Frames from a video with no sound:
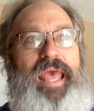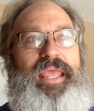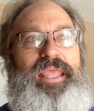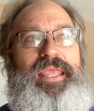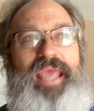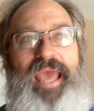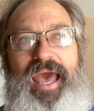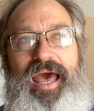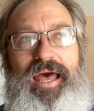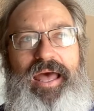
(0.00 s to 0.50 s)

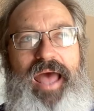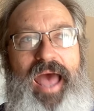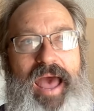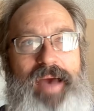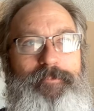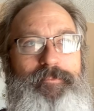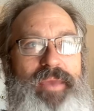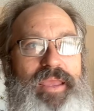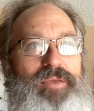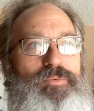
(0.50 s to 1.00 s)
yeah, I
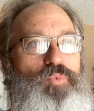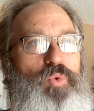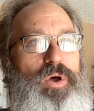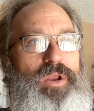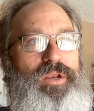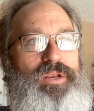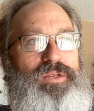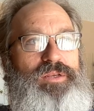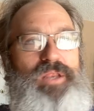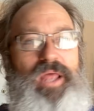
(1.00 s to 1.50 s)
may
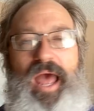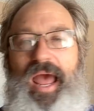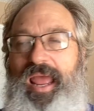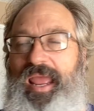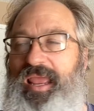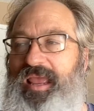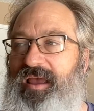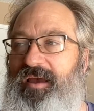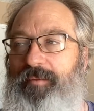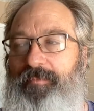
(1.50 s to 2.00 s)
want to. I
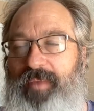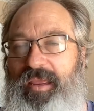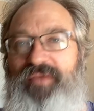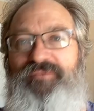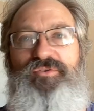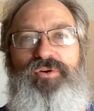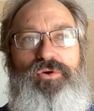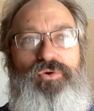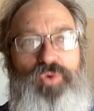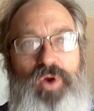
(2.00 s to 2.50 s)
am
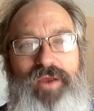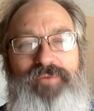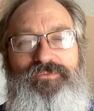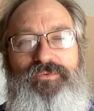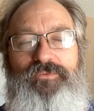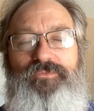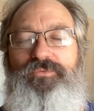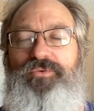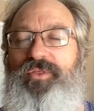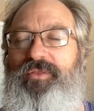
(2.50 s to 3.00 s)
even
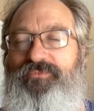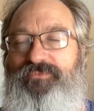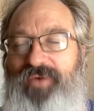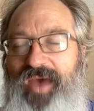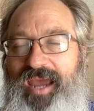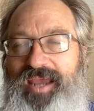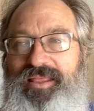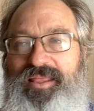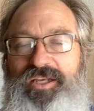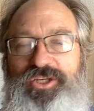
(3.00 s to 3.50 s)
grateful for the
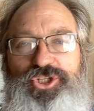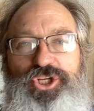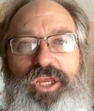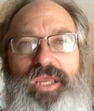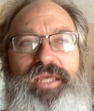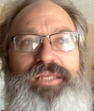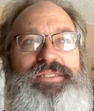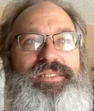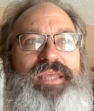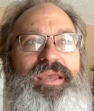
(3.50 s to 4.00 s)
fact that she
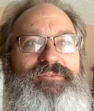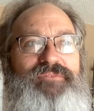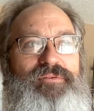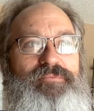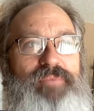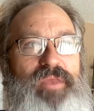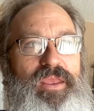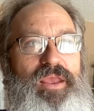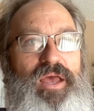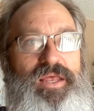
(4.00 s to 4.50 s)
has
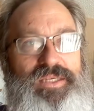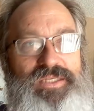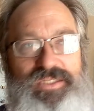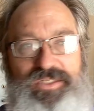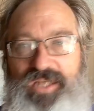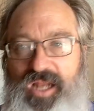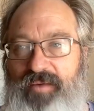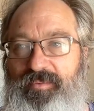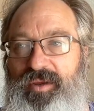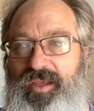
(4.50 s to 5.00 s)
given me a
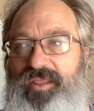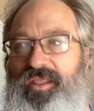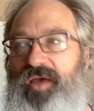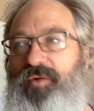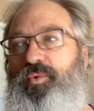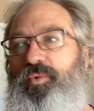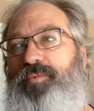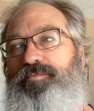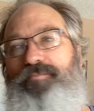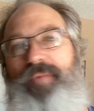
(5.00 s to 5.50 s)
stomach that
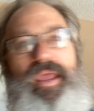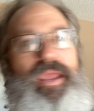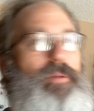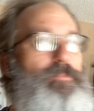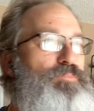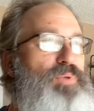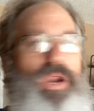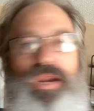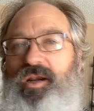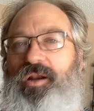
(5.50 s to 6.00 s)
would make a
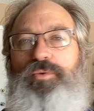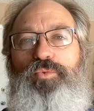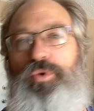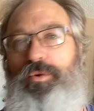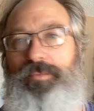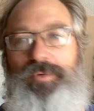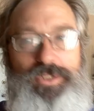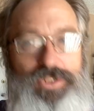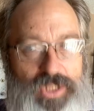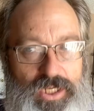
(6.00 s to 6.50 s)
pregnant
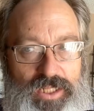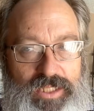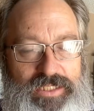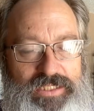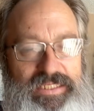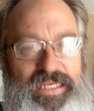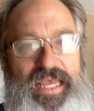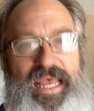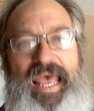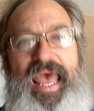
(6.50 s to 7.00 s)
woman
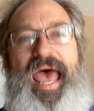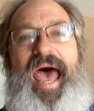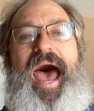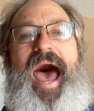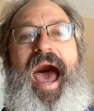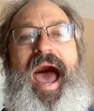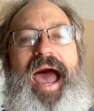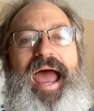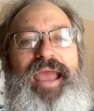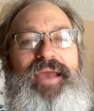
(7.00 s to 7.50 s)
jealous.
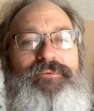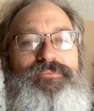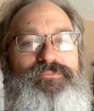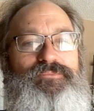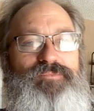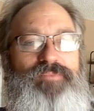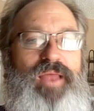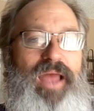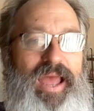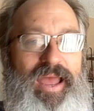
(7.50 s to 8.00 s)
I have,
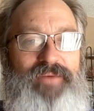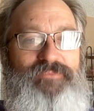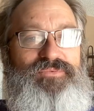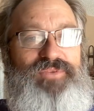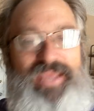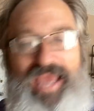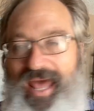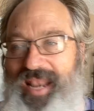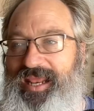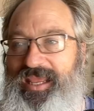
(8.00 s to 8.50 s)
I've
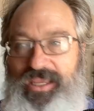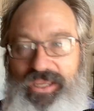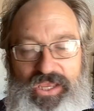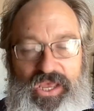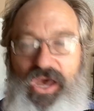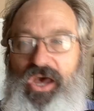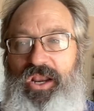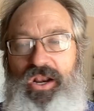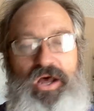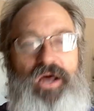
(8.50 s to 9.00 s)
got a
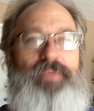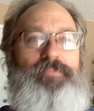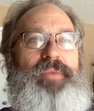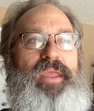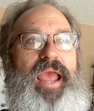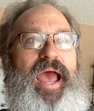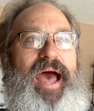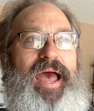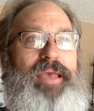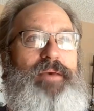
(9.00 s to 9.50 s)
gut on me.
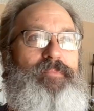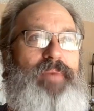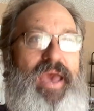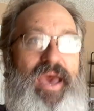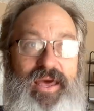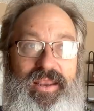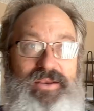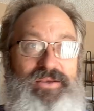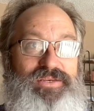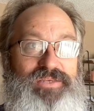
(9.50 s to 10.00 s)
I am
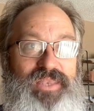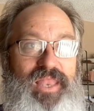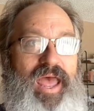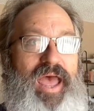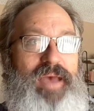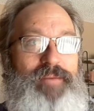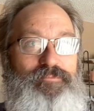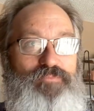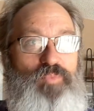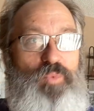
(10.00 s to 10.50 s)
out of,
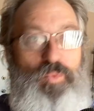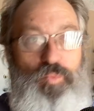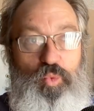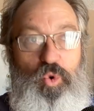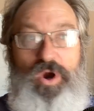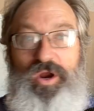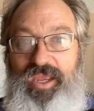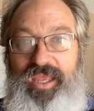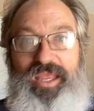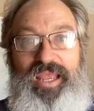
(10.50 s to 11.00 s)
I'm
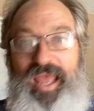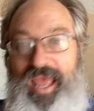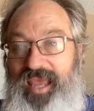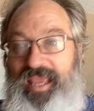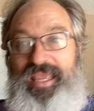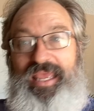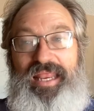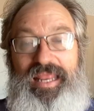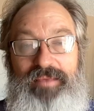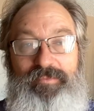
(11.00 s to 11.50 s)
working at
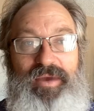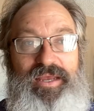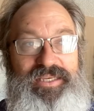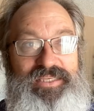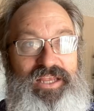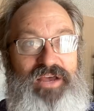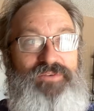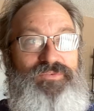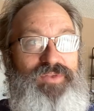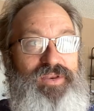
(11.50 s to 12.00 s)
getting
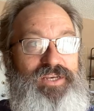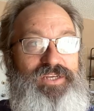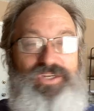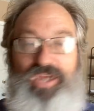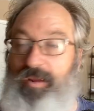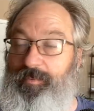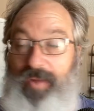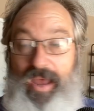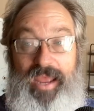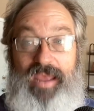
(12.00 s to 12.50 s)
myself into
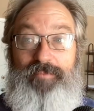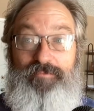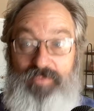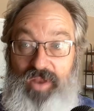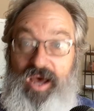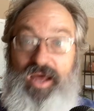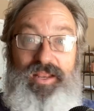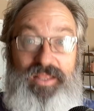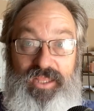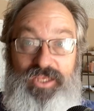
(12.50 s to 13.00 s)
shape. I am
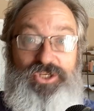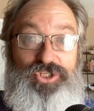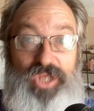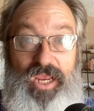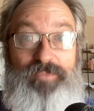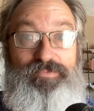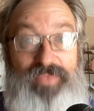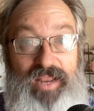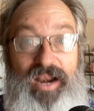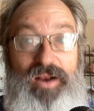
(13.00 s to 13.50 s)
not in the
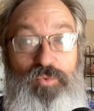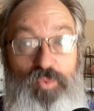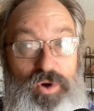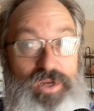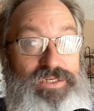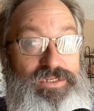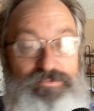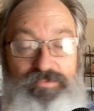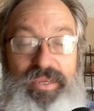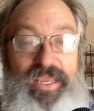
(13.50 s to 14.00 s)
shape that I
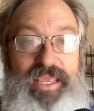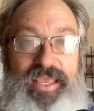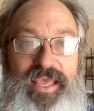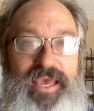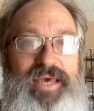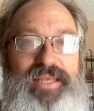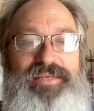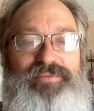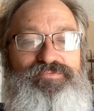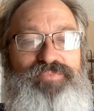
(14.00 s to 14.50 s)
want to be
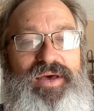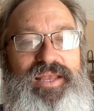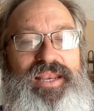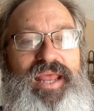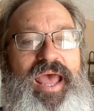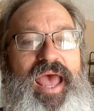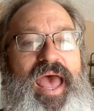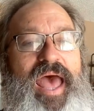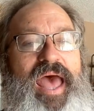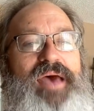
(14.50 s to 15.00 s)
yet, but
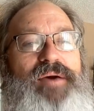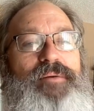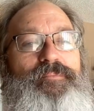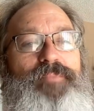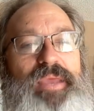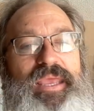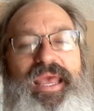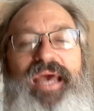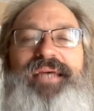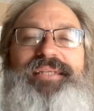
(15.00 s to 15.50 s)

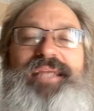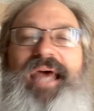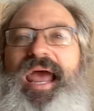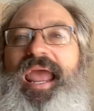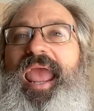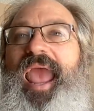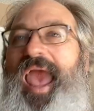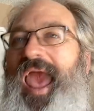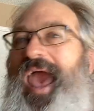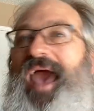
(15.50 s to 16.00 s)
because I
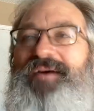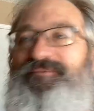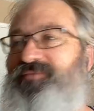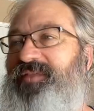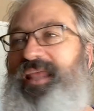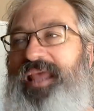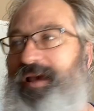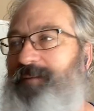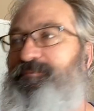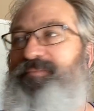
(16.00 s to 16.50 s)
have
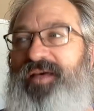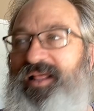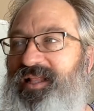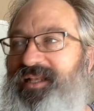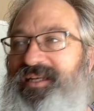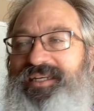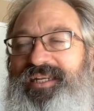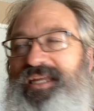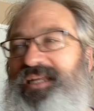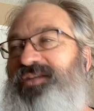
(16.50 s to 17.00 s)
the
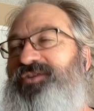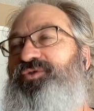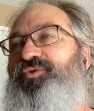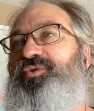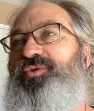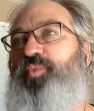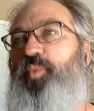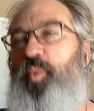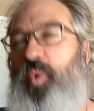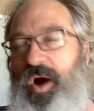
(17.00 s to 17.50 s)
ability to
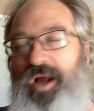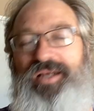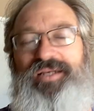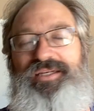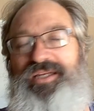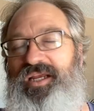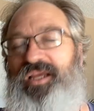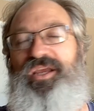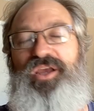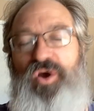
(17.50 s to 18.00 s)
want
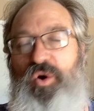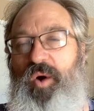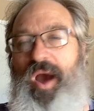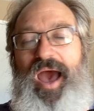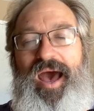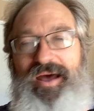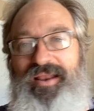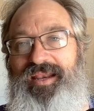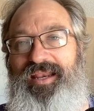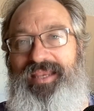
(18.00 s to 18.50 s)
to go
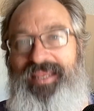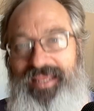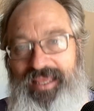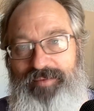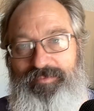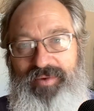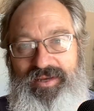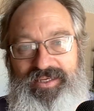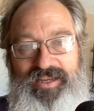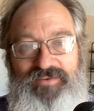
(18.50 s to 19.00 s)
out and get
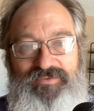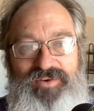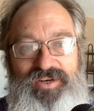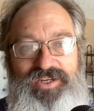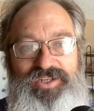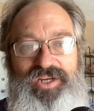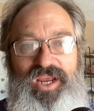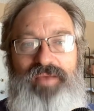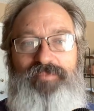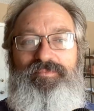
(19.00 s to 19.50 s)
myself into
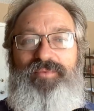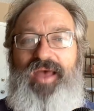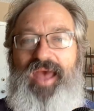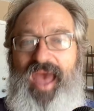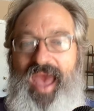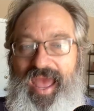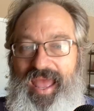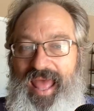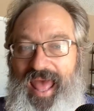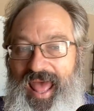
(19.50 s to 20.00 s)
shape,
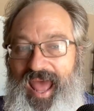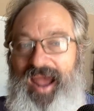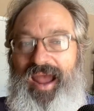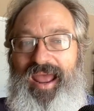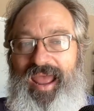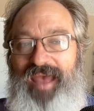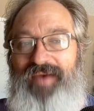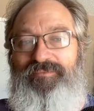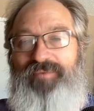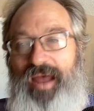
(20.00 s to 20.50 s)
I
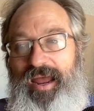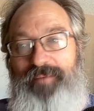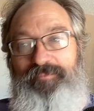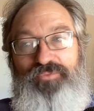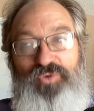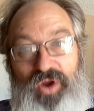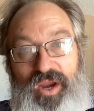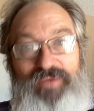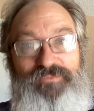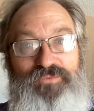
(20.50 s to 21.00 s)
have, I'm
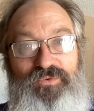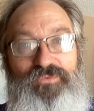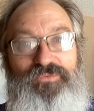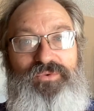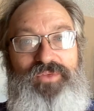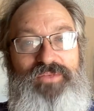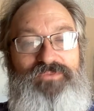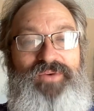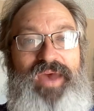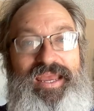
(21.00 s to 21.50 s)
grateful
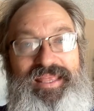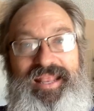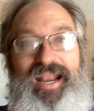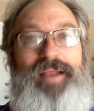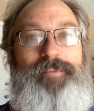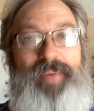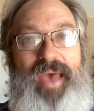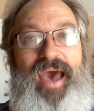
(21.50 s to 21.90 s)
for the fact that I'm